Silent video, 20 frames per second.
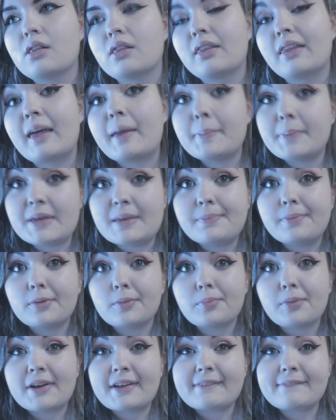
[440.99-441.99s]
let
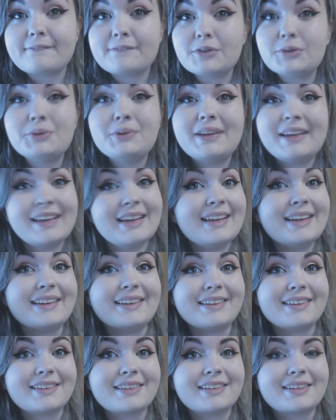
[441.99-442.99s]
people bring food
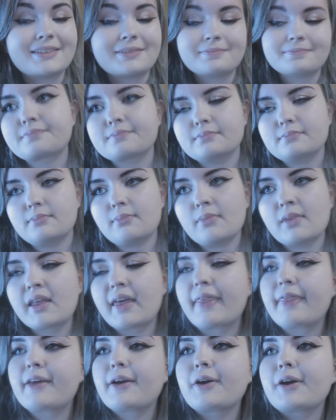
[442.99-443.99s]
in.
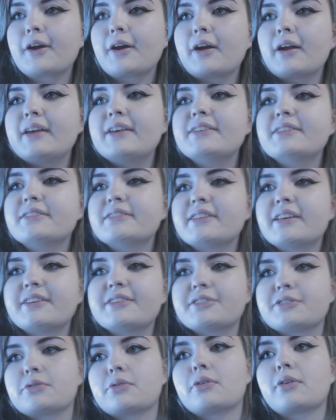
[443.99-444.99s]
There is a
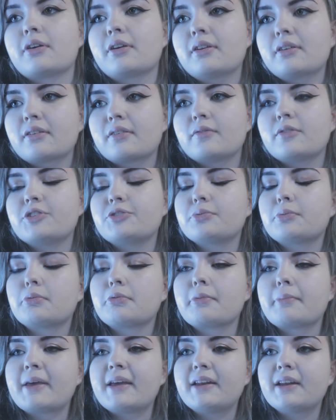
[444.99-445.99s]
store, which will
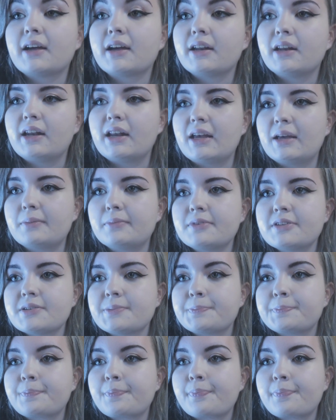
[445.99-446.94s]
remain unnamed,